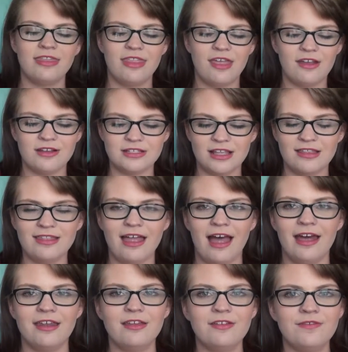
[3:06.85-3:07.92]
there's a
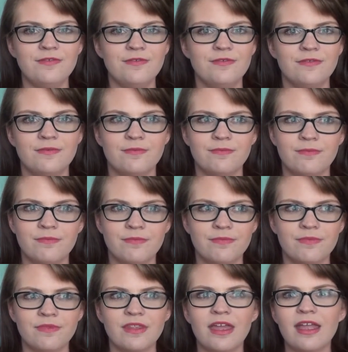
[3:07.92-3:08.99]
lot of,
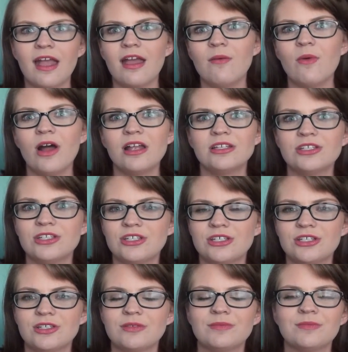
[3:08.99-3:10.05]
like, I
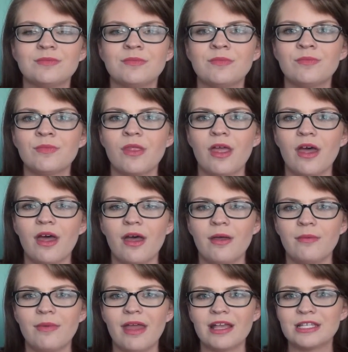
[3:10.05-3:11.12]
watched
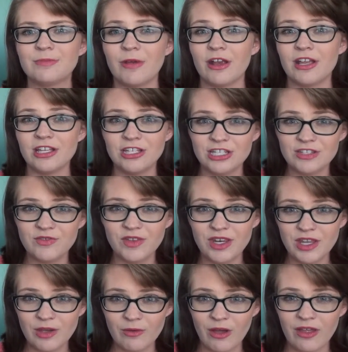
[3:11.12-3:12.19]
X Sparkage's
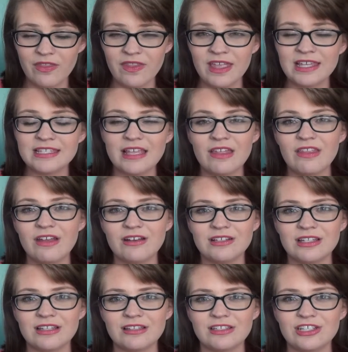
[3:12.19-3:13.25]
video on this,
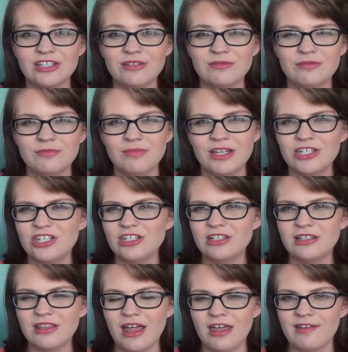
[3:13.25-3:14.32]
and she
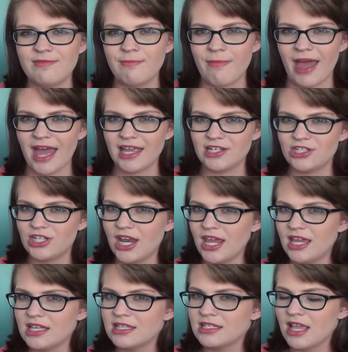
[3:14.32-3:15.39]
mentioned a lot of matte
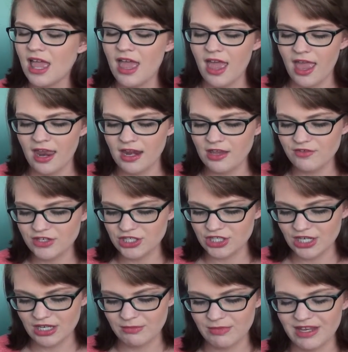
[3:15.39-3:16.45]
shades, and even
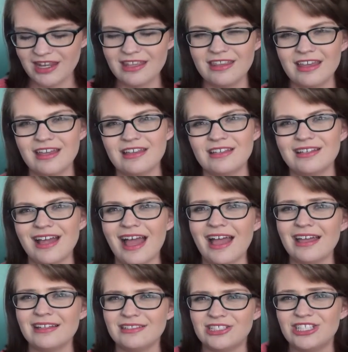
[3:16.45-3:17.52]
she admitted that
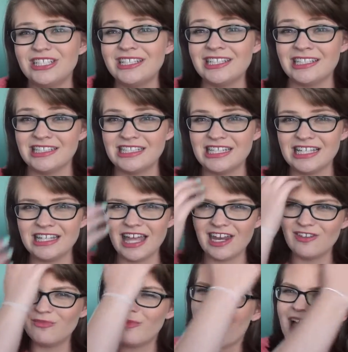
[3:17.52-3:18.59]
she didn't see a
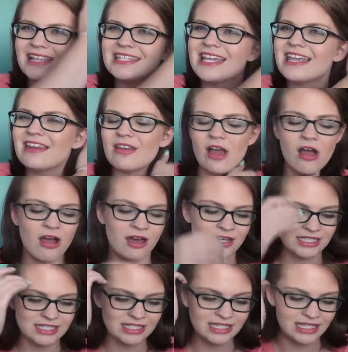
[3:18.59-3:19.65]
lot of mattes, and
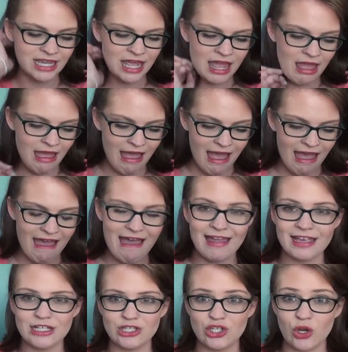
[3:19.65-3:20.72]
honestly,
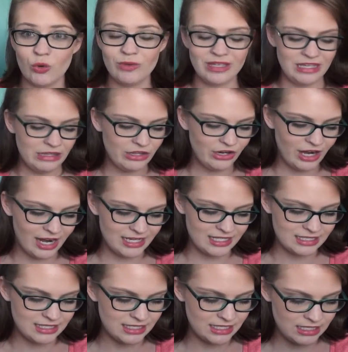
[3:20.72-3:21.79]
I don't either. I
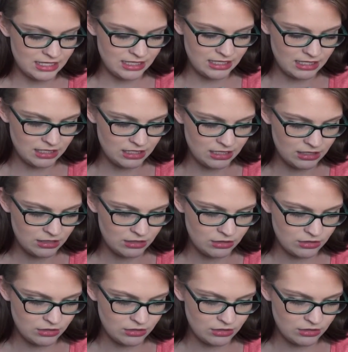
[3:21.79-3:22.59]
see